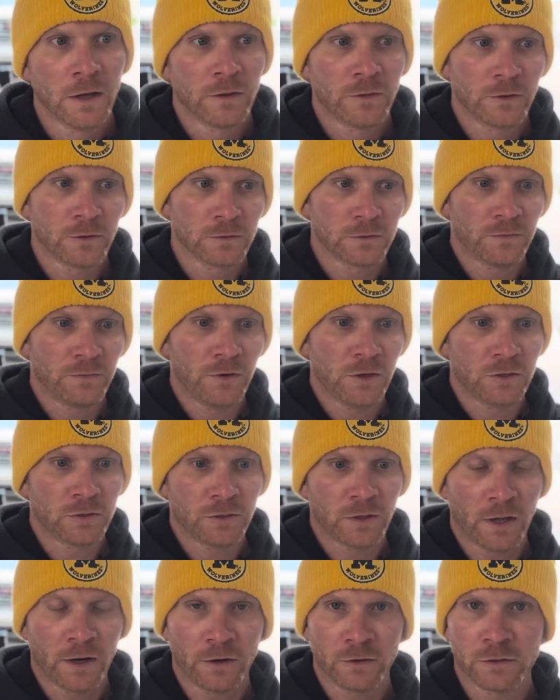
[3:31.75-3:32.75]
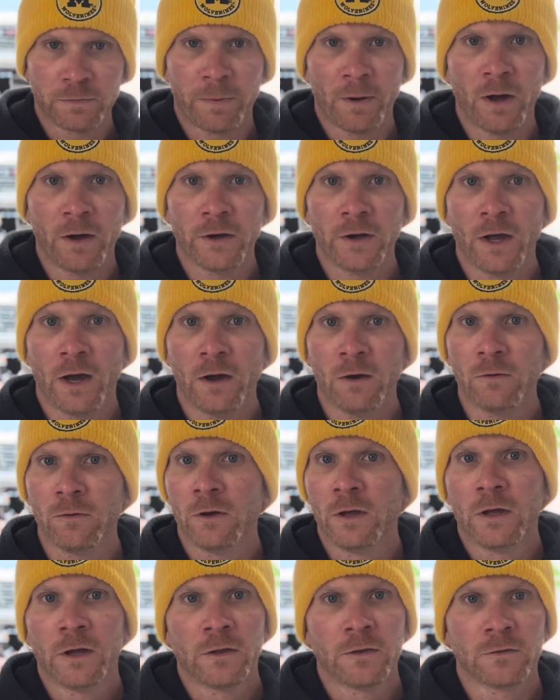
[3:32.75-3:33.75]
There's fish that are spawned out.
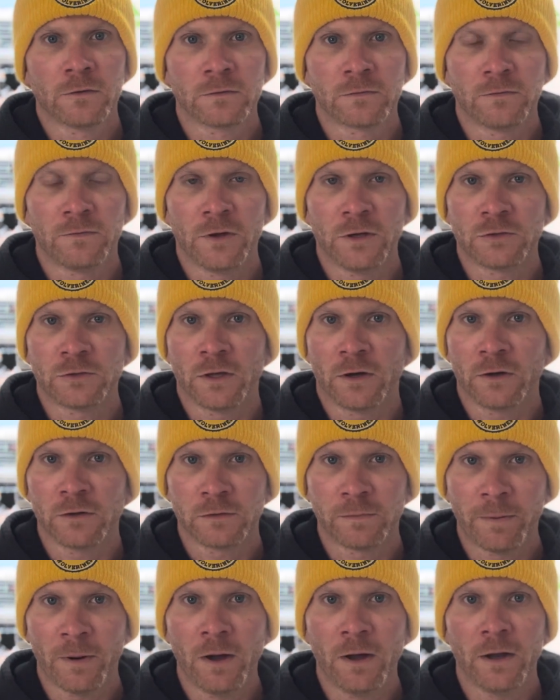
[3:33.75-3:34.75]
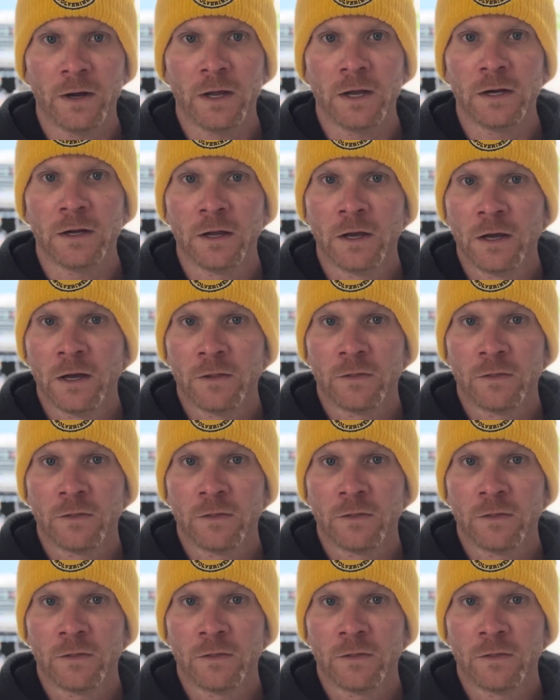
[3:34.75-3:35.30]
There's fish that are spawning.